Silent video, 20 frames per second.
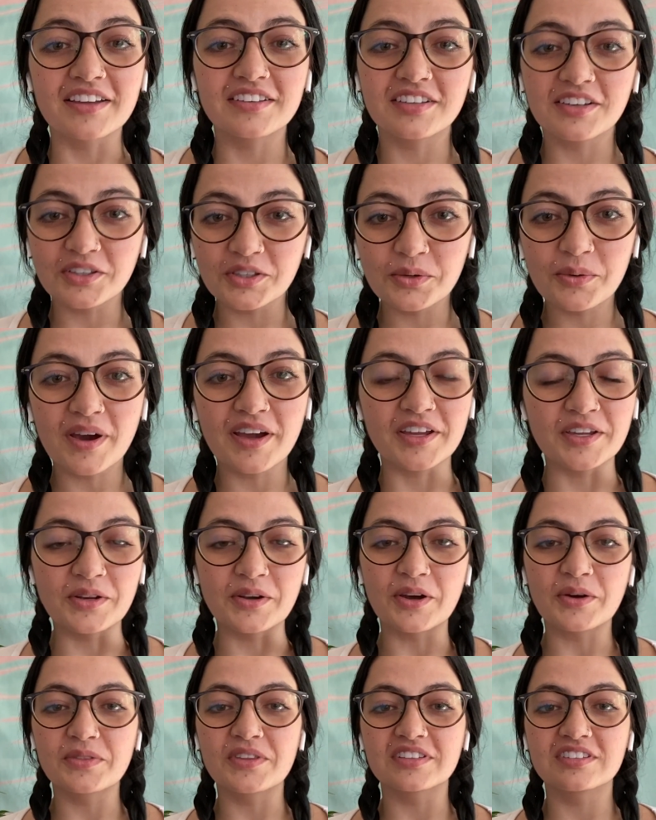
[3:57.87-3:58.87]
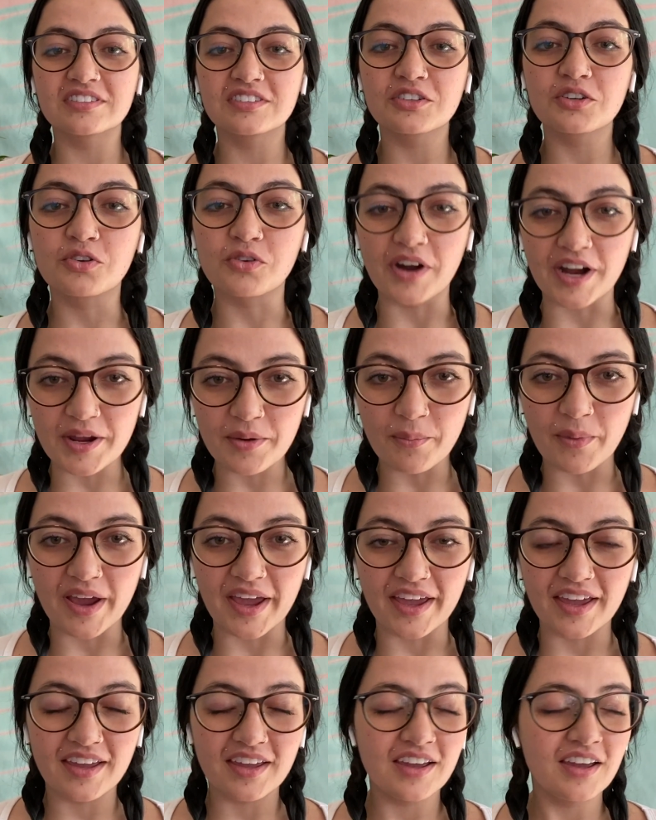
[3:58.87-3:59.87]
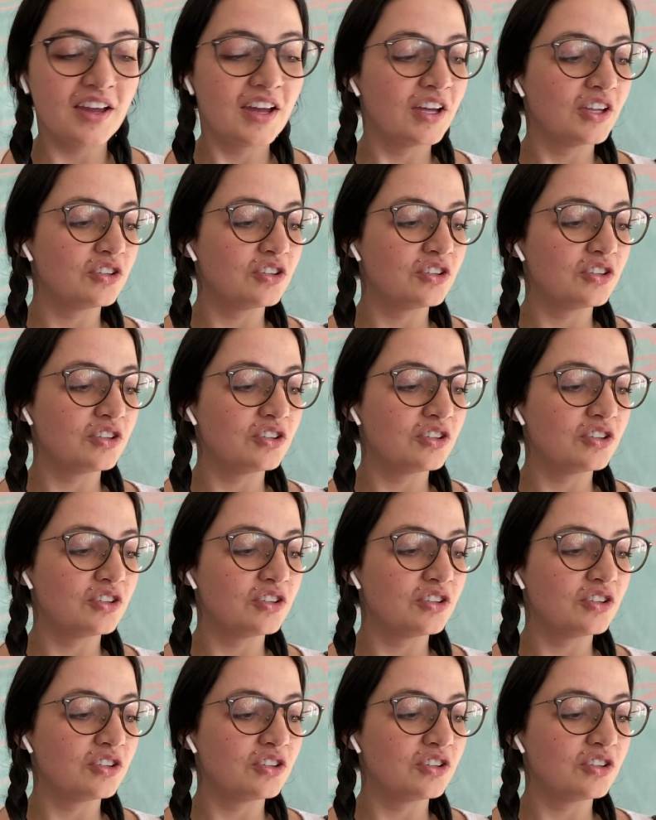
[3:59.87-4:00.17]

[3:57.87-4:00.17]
I tell you what, you know, this is a great way